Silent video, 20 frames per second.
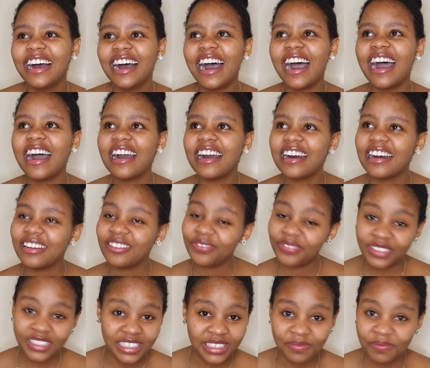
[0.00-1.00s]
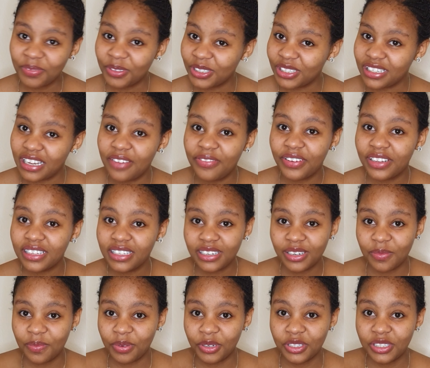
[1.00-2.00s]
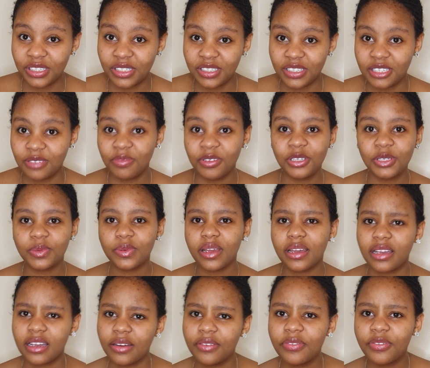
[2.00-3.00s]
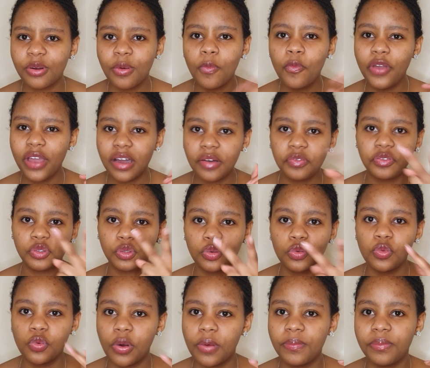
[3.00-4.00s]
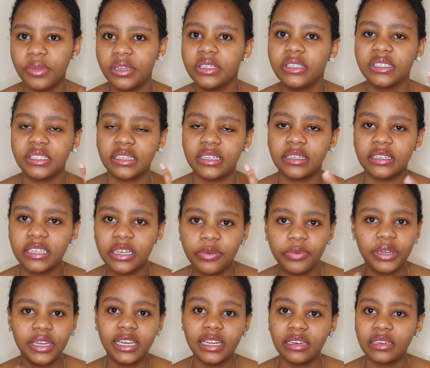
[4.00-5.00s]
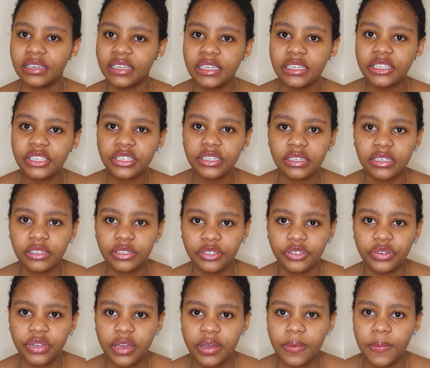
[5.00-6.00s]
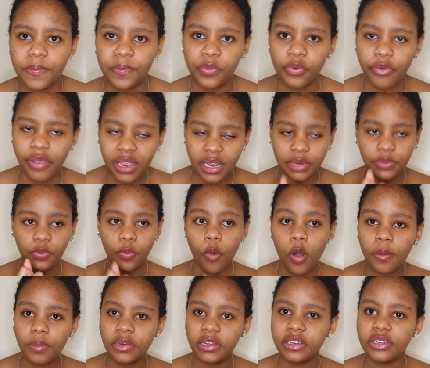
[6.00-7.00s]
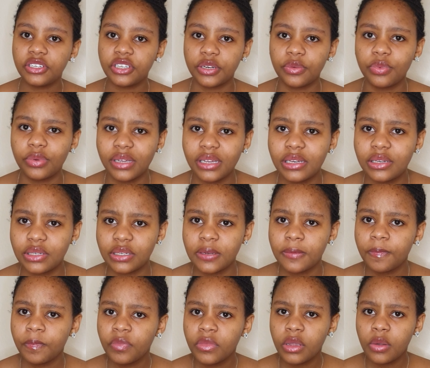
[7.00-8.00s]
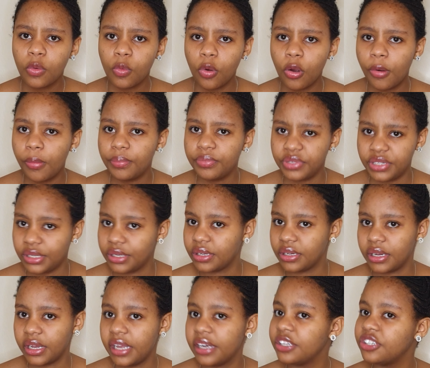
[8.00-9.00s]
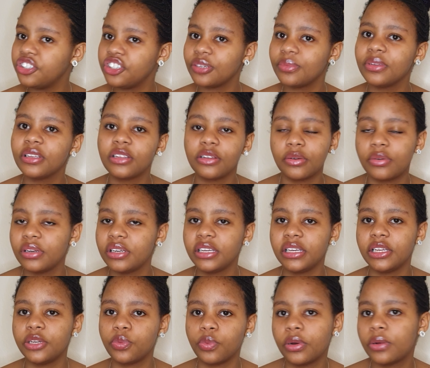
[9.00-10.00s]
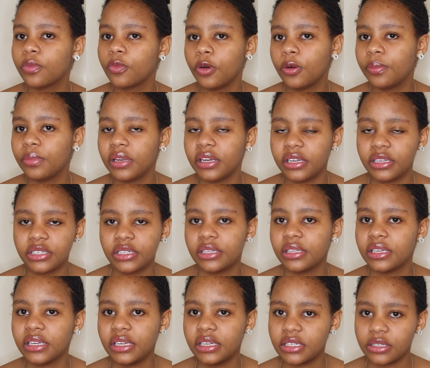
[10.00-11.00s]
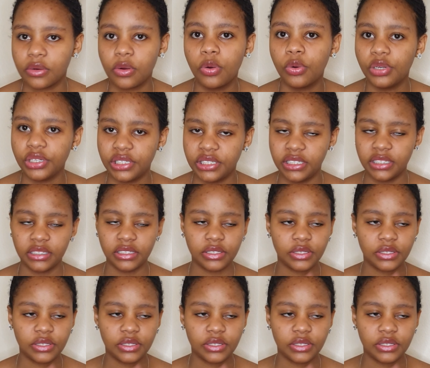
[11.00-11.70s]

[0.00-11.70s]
I find that important to say, because where I come from, we have 2 warm meals in a day. We eat lunch. We eat warm lunch and we eat warm dinner, and in Germany they only eat 1 warm lunch and they eat a cold dinner.